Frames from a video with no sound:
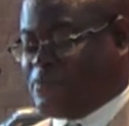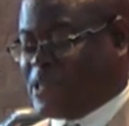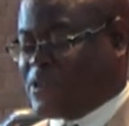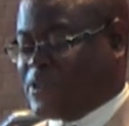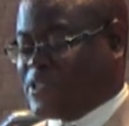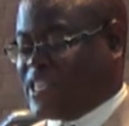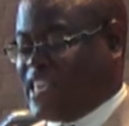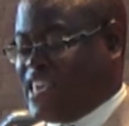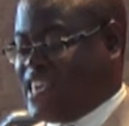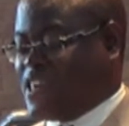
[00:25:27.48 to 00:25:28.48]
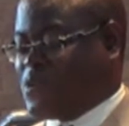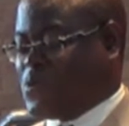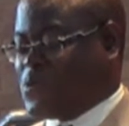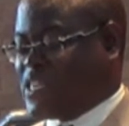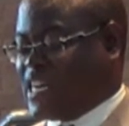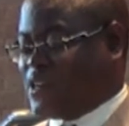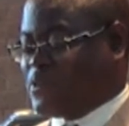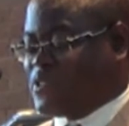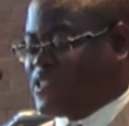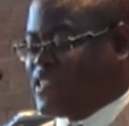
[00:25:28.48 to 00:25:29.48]
because he who
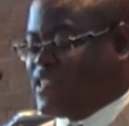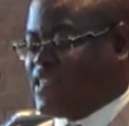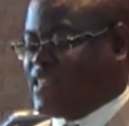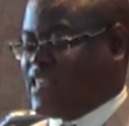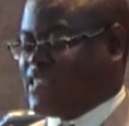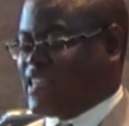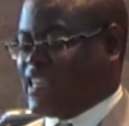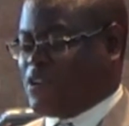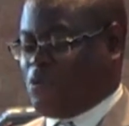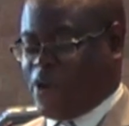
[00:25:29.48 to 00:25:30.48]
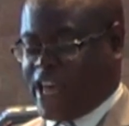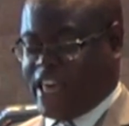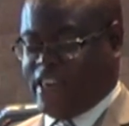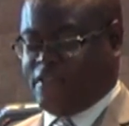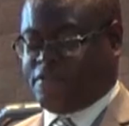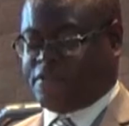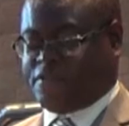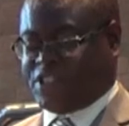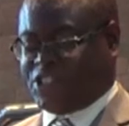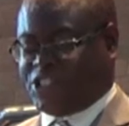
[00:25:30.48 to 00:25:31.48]
doubts is like a wave
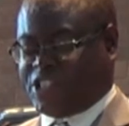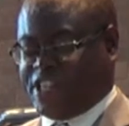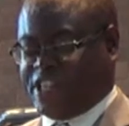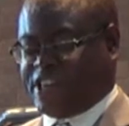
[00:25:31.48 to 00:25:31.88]
of the sea,